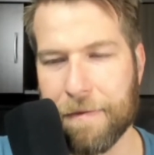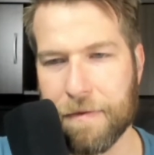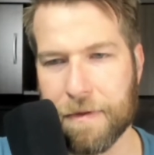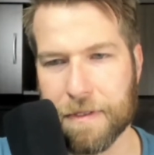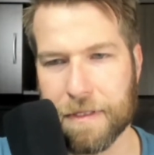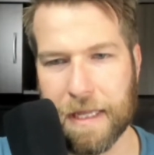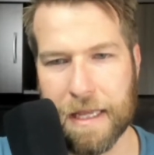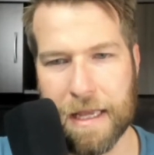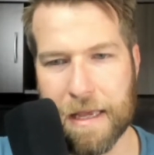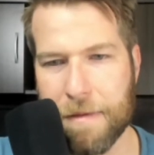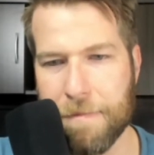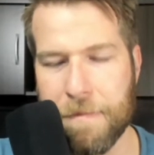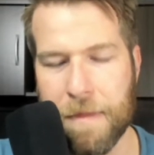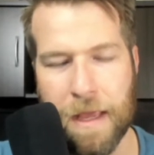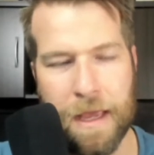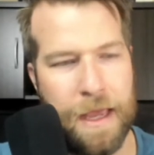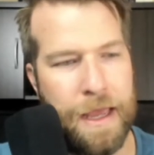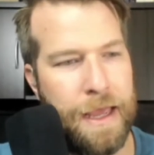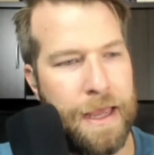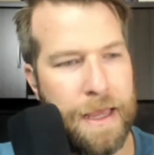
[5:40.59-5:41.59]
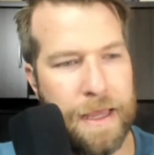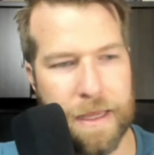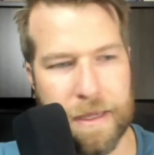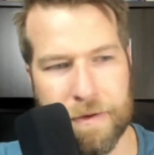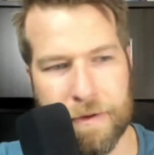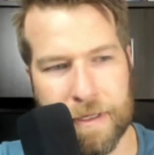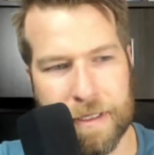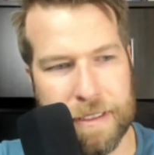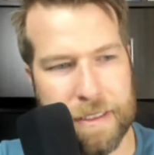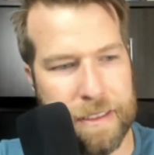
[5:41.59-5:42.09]
It was him. It
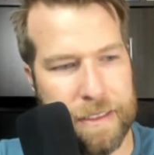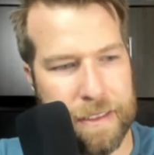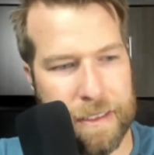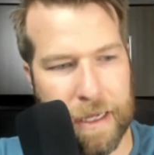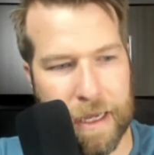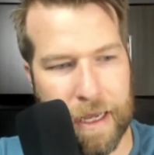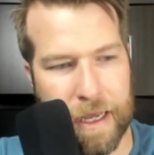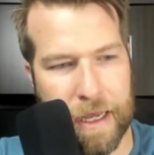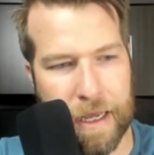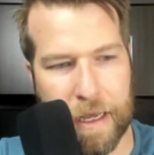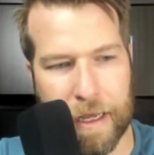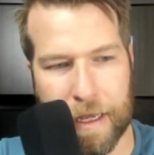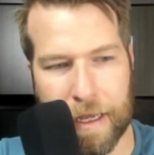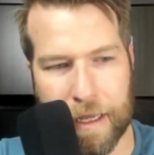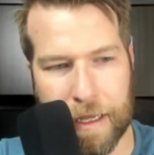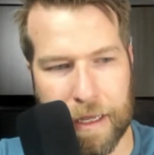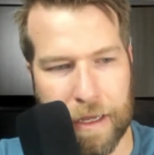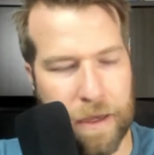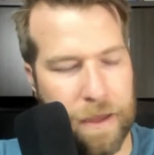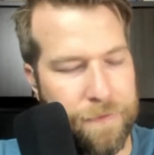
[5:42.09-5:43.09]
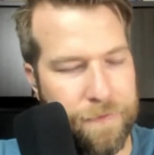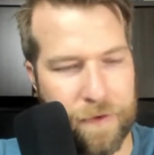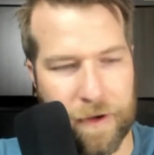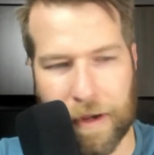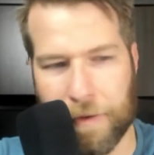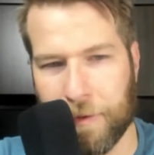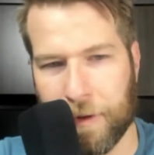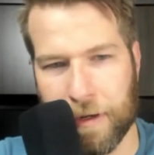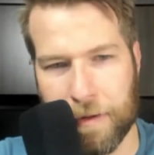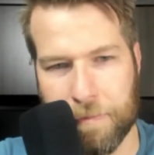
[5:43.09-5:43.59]
was, uh, oh, I
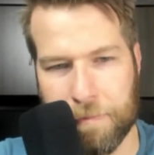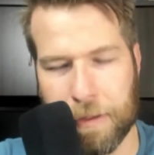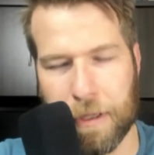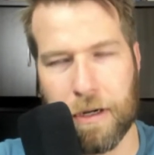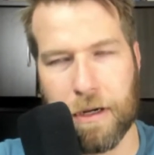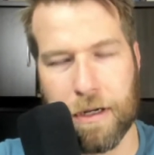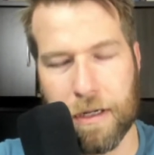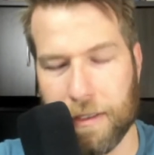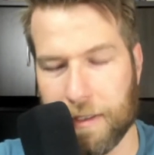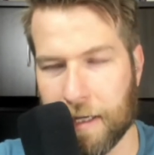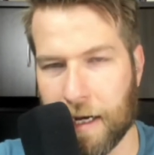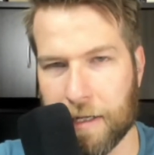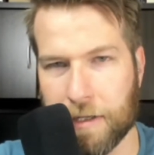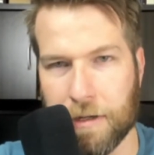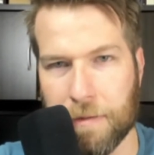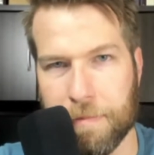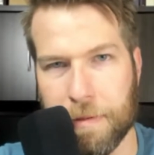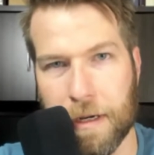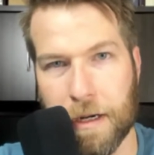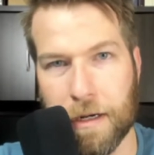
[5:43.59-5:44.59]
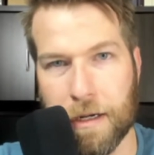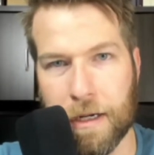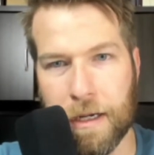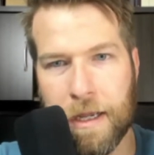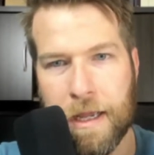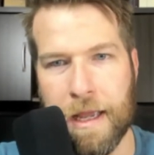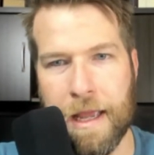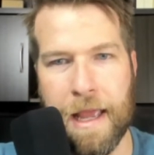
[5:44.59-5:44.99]
forgot what, Burke, Doctor Burke,